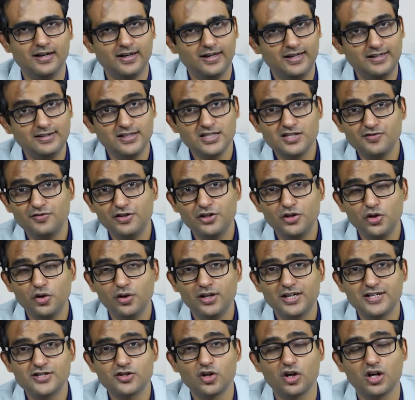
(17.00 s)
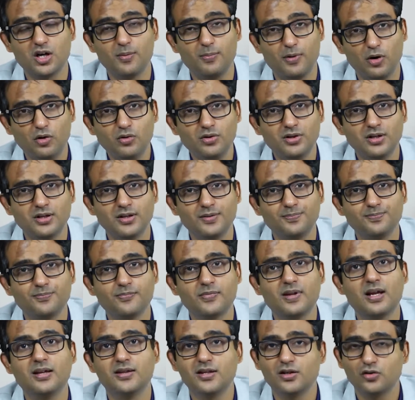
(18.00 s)
In this video, let's talk about
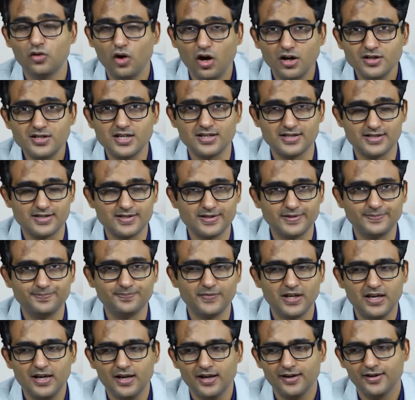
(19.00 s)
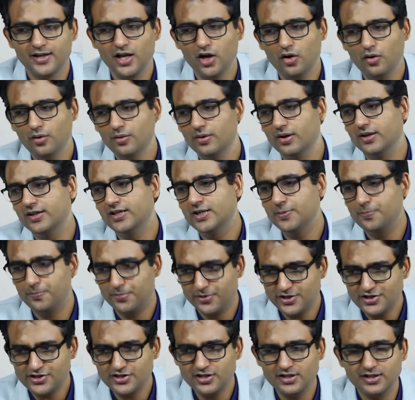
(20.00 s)
the causes. Now,
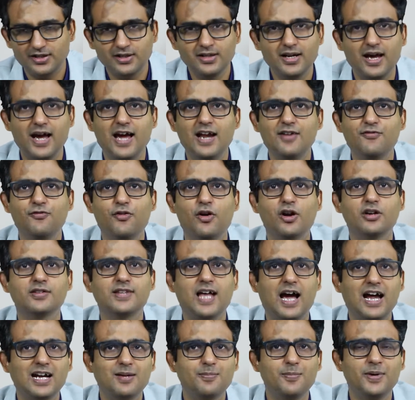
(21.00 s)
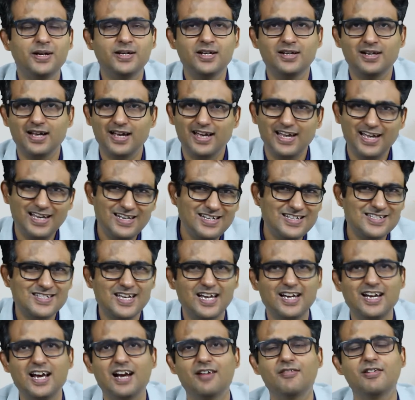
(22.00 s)
depression, and for that matter, any
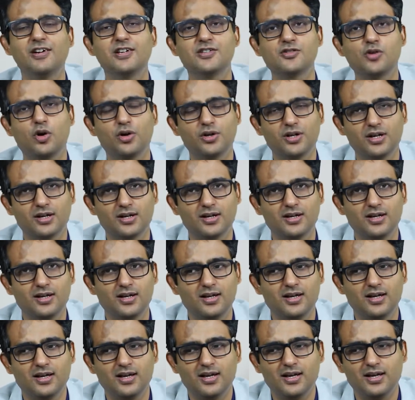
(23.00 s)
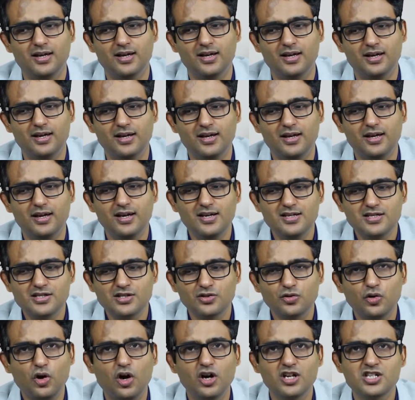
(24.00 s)
psychiatric disorder,
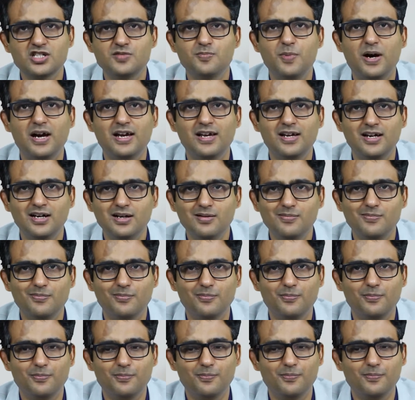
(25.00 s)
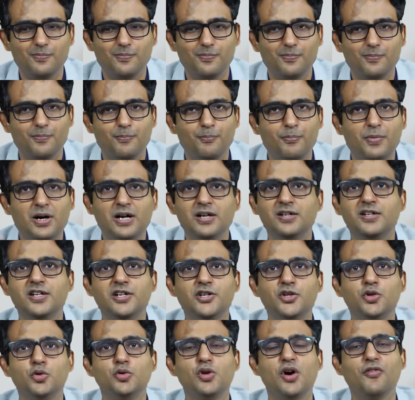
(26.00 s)
is caused by a
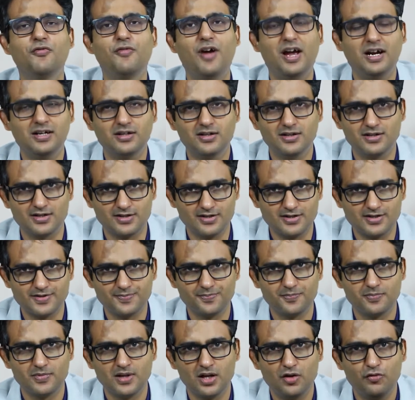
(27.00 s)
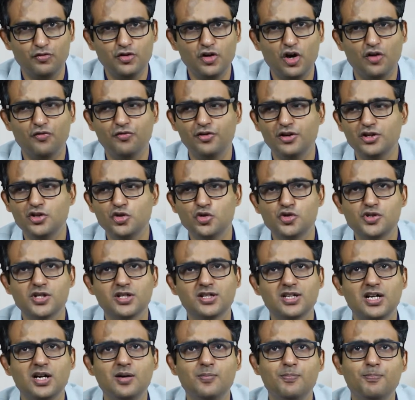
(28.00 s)
multitude of factors. We often use
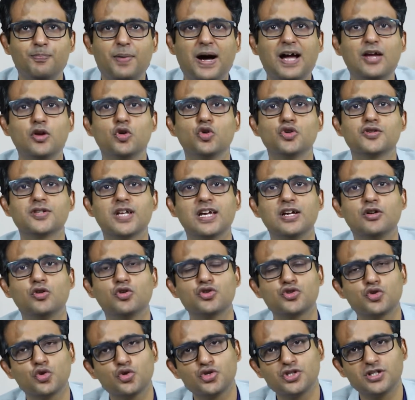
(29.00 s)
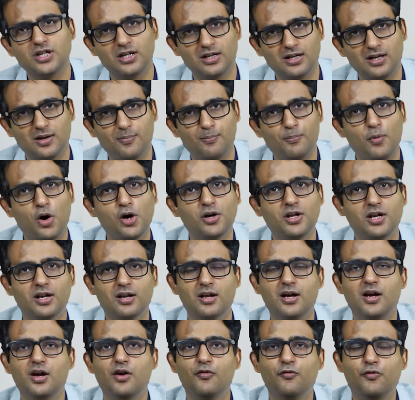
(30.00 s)
the term biopsychosocial
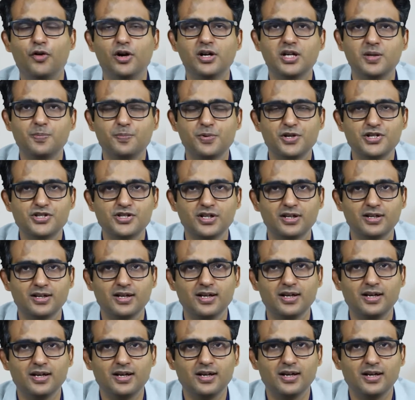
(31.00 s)
model for depression,